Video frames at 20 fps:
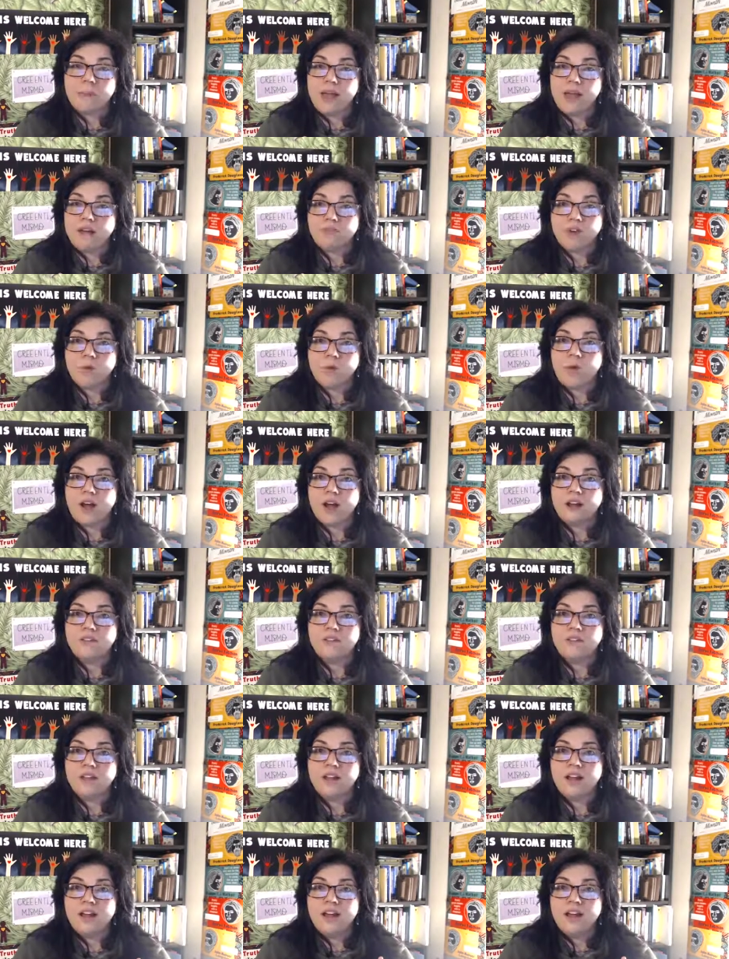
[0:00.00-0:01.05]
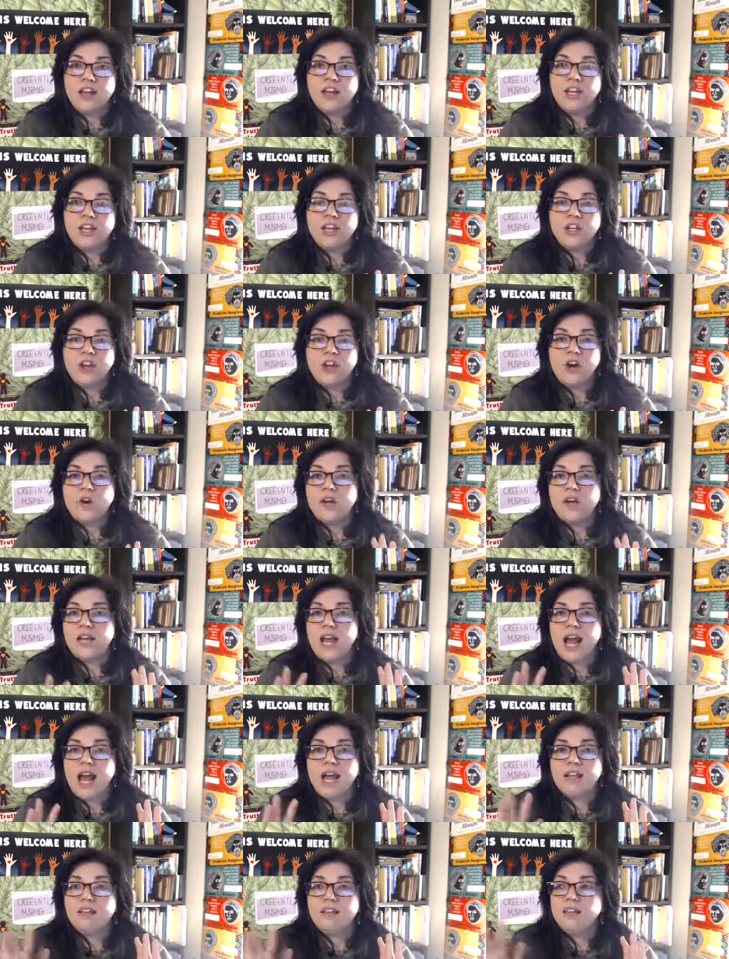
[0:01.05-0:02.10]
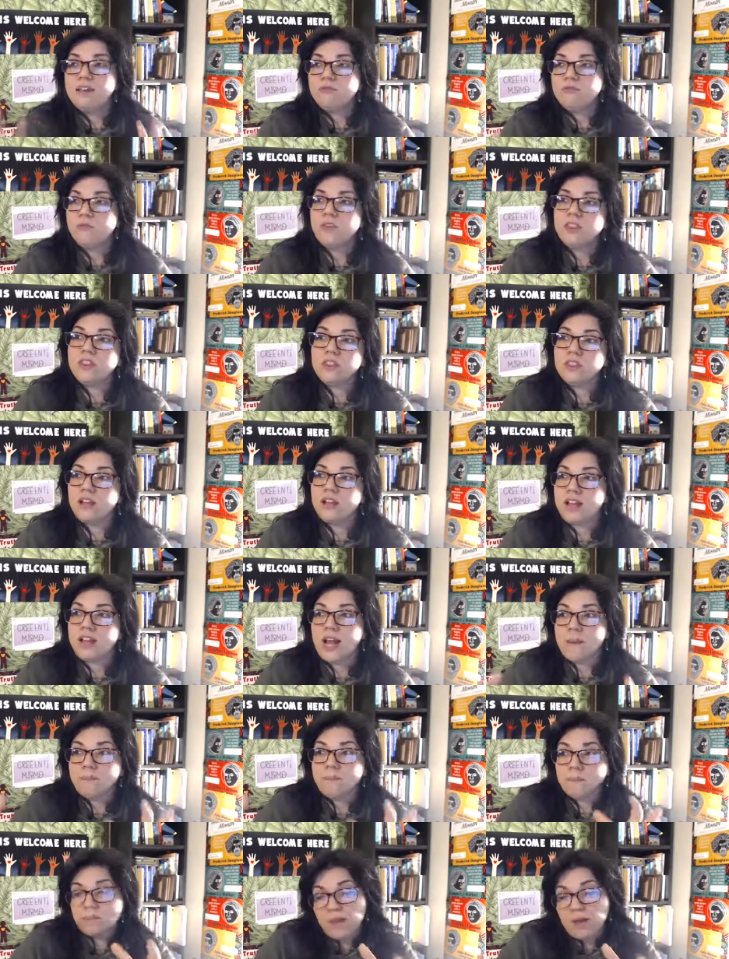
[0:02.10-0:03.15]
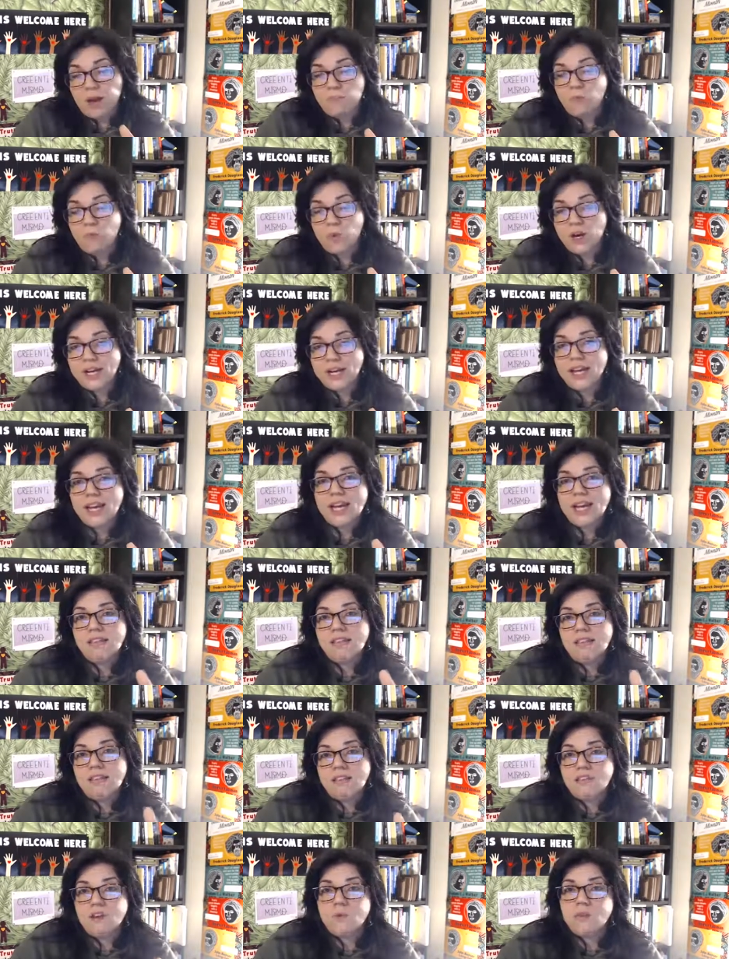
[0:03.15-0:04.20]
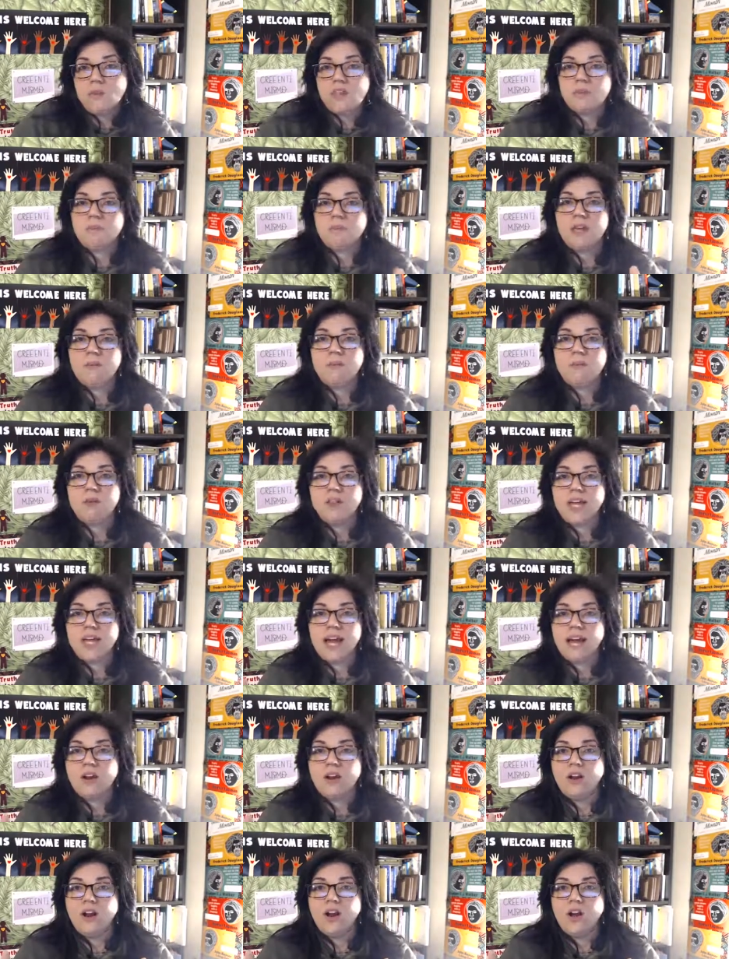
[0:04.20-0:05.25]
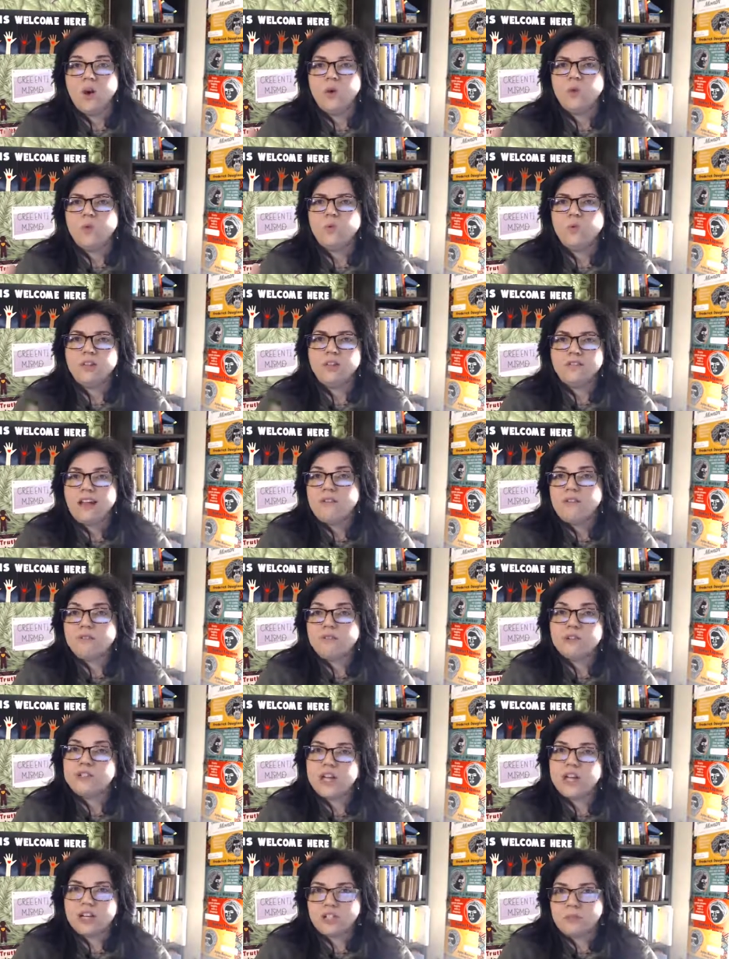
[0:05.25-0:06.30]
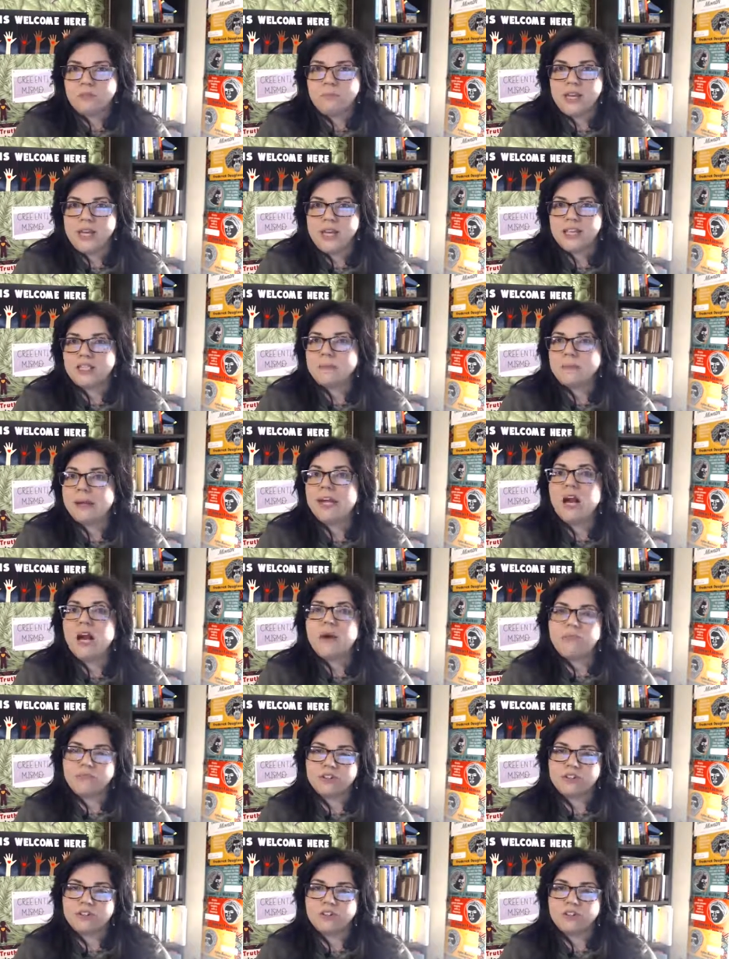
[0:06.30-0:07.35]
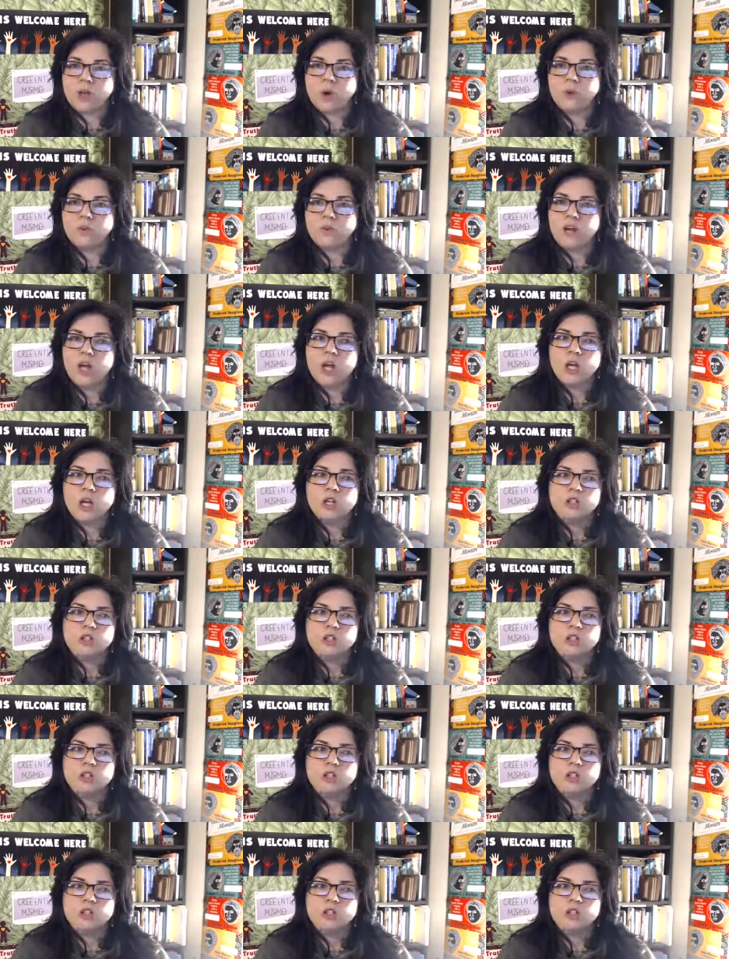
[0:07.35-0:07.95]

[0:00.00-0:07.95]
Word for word: from everyone, you know, and I live with and I'm I'm working and living with the people that will never judge me. It's my comfort zone.